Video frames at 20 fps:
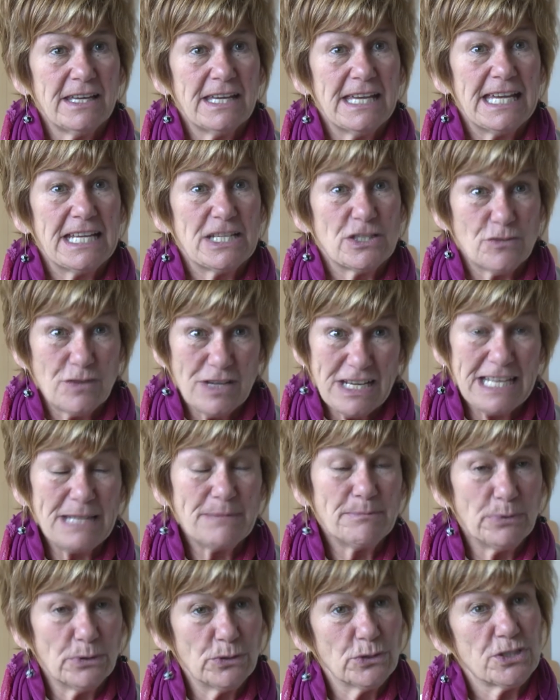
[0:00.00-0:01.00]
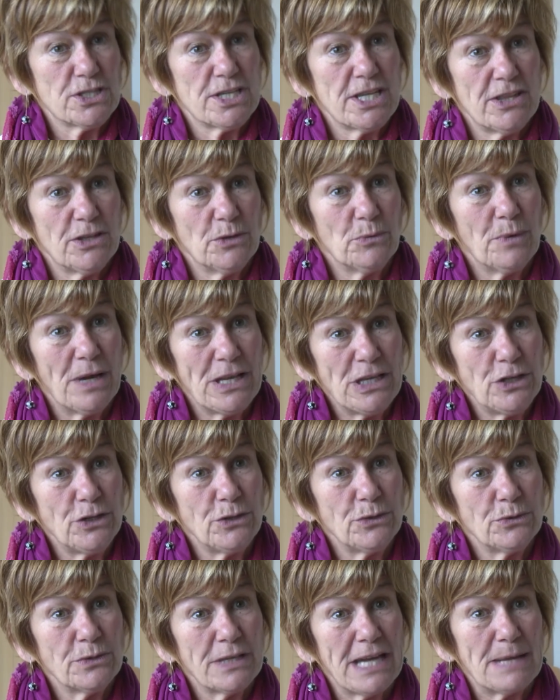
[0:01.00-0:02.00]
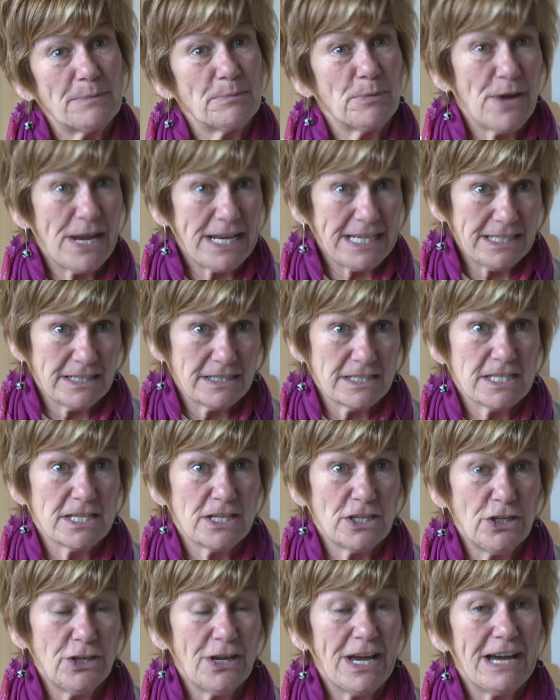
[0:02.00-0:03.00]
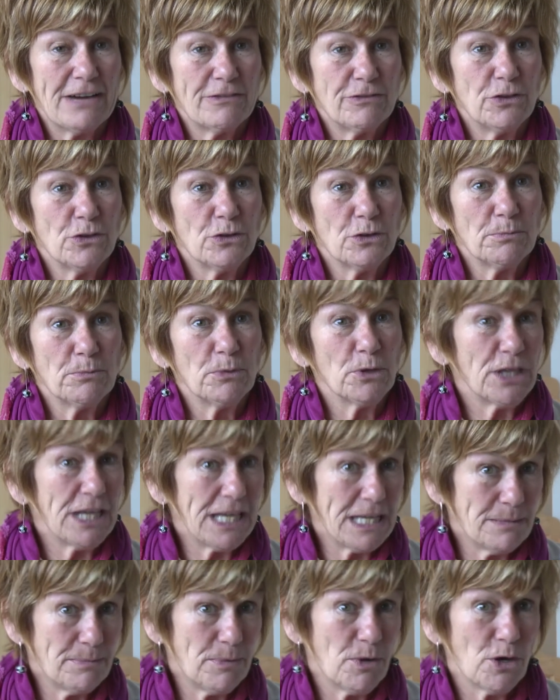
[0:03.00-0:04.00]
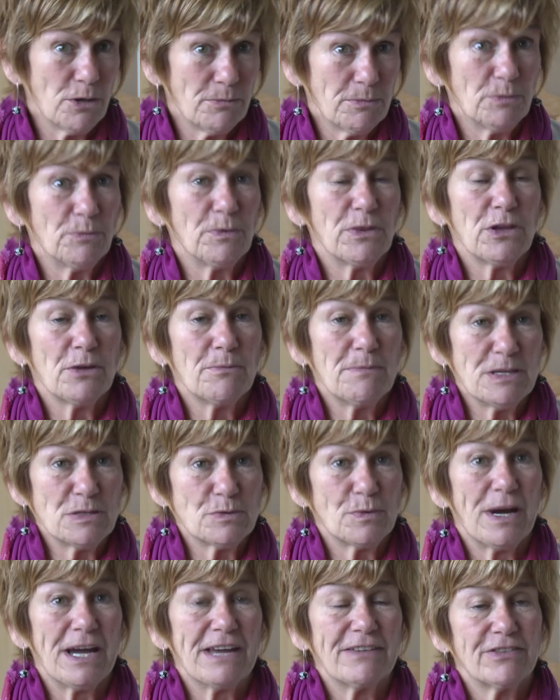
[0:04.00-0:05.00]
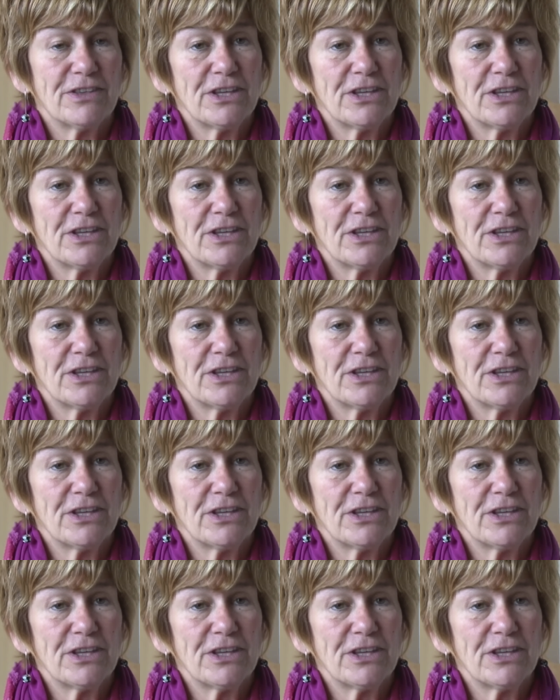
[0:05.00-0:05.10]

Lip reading: it's really important that when you get pregnant and you have your booking appointment with your midwife,